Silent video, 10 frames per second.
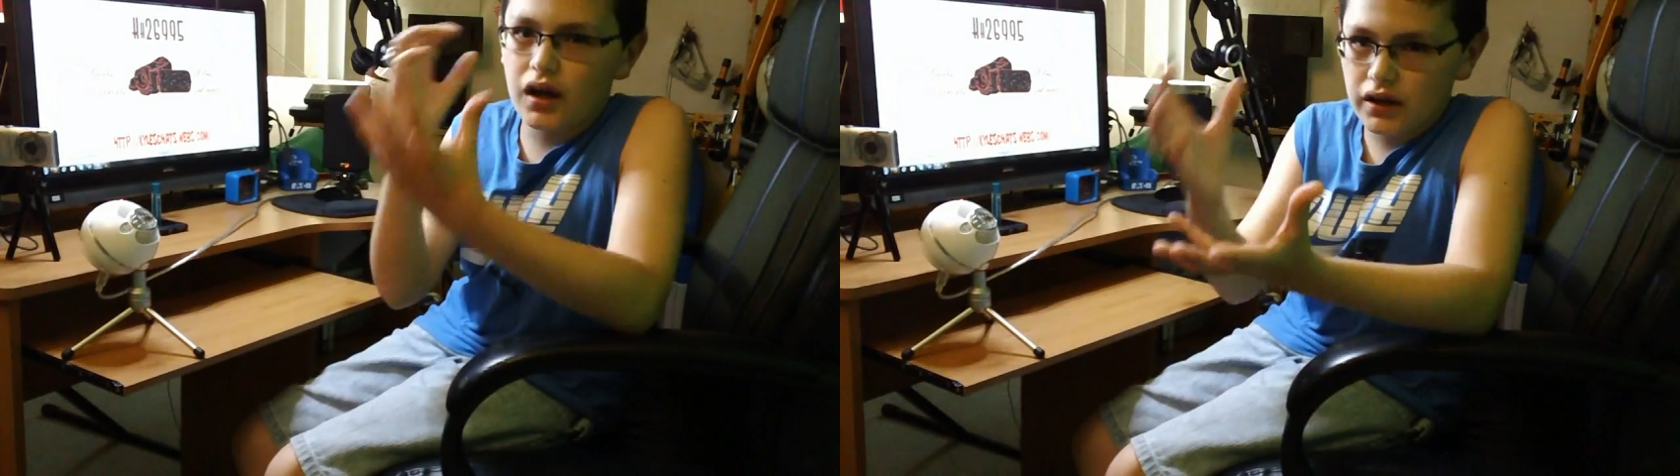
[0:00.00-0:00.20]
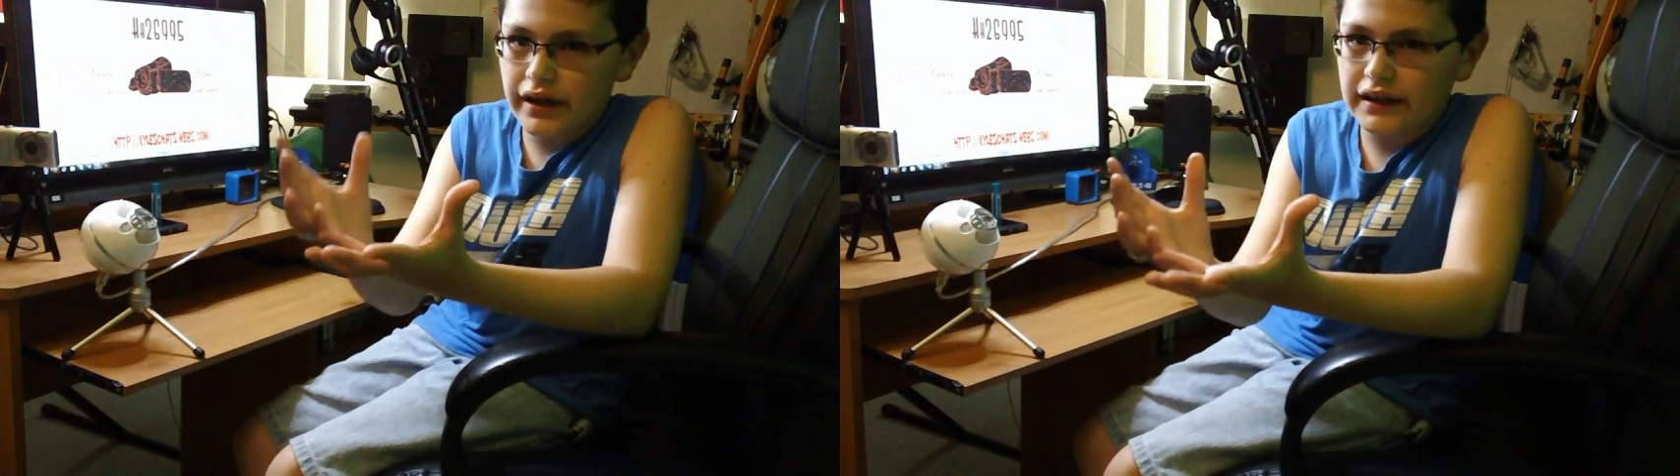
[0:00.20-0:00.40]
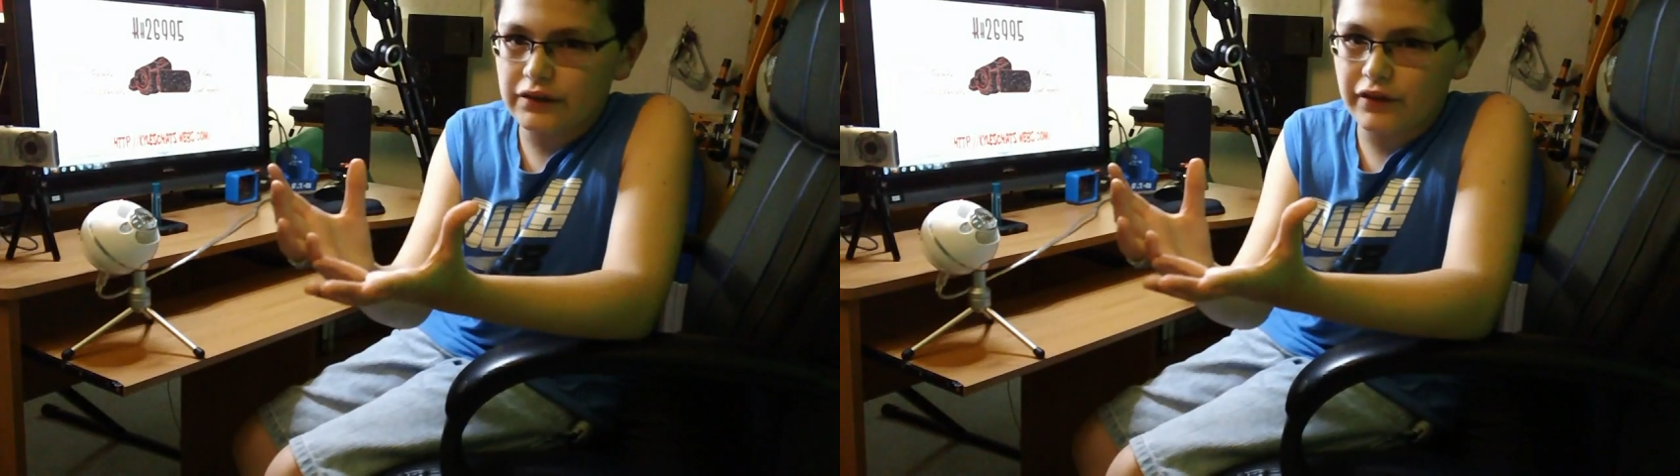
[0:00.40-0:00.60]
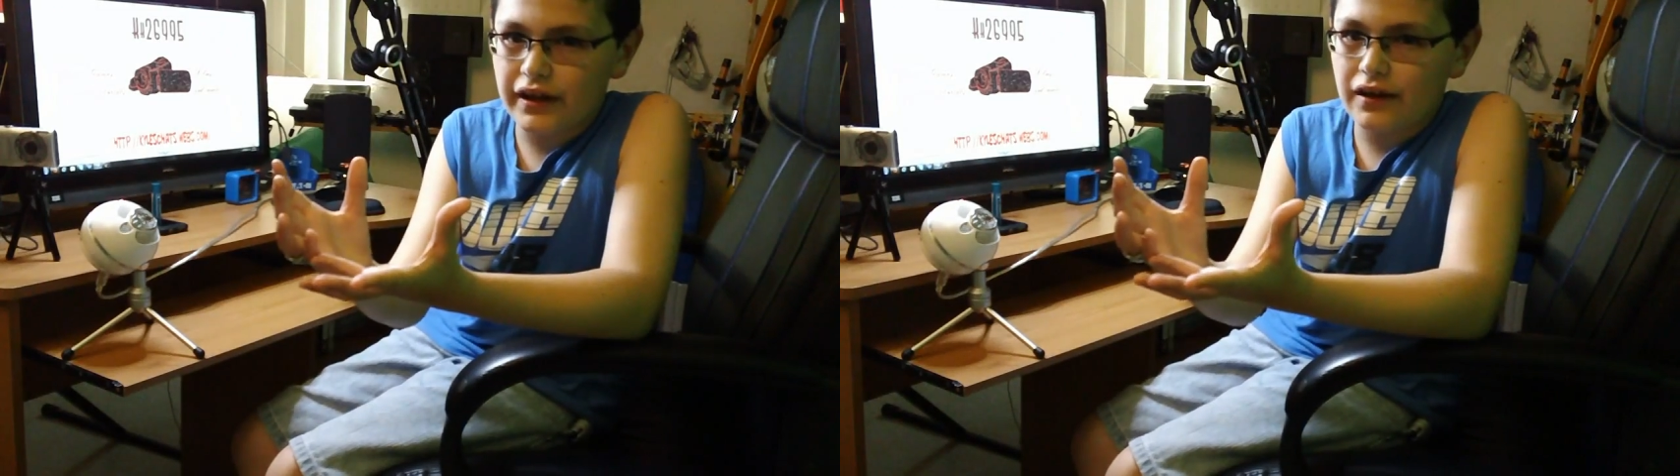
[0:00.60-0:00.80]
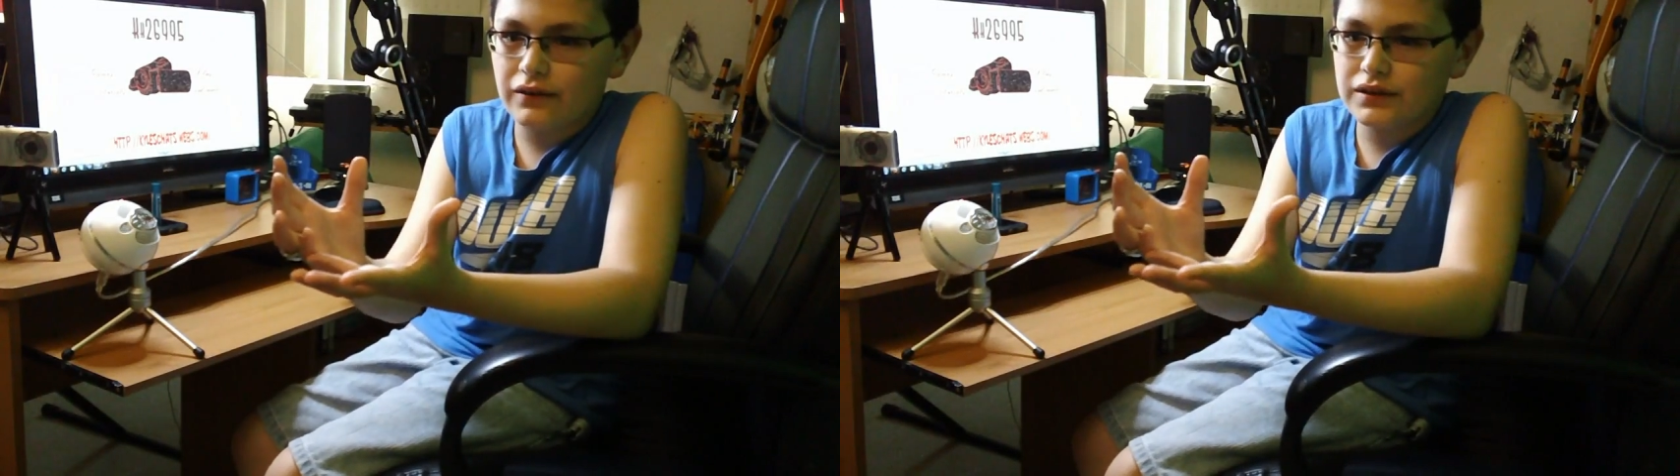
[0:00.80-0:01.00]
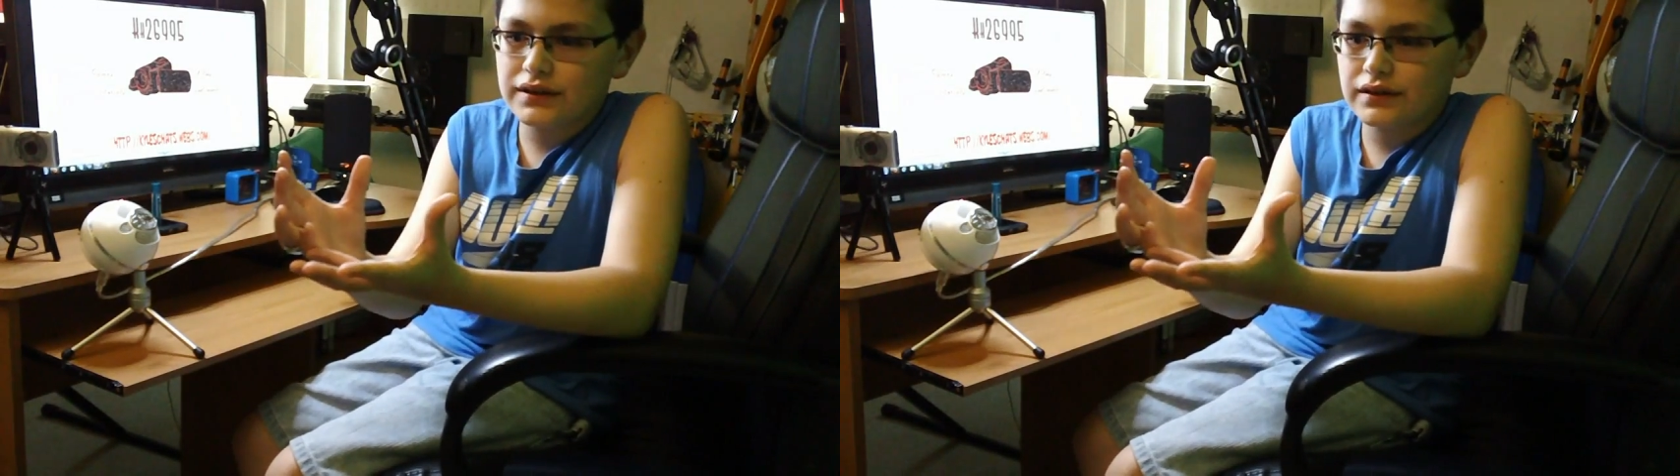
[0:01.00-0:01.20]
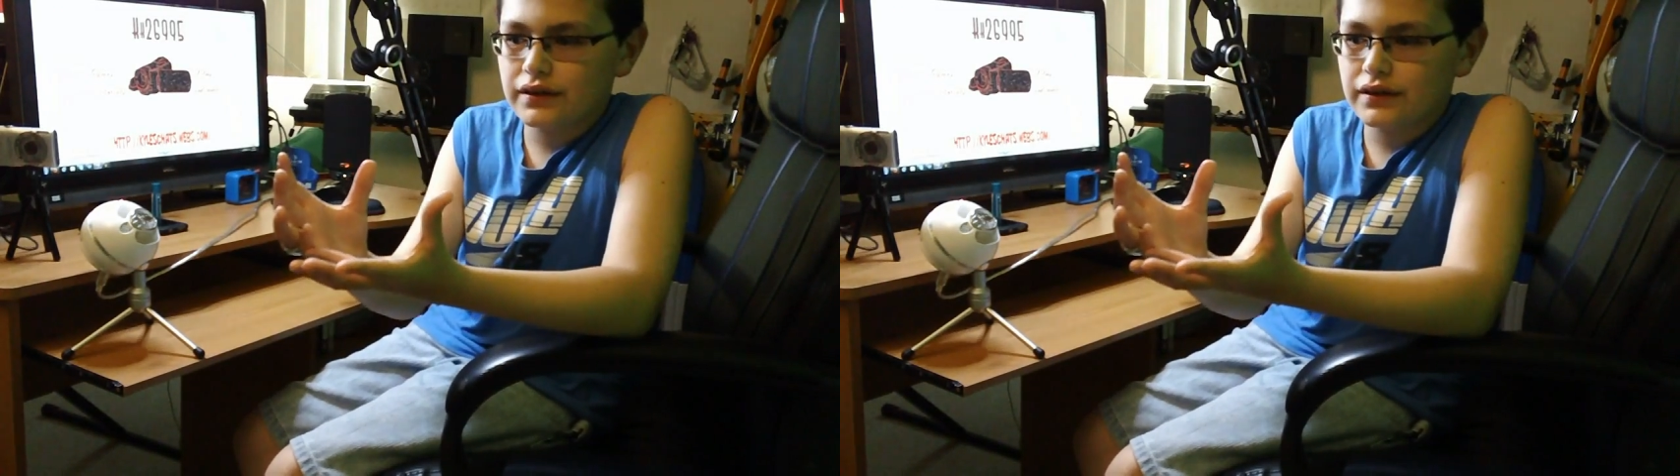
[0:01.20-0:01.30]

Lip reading: unactive accounts,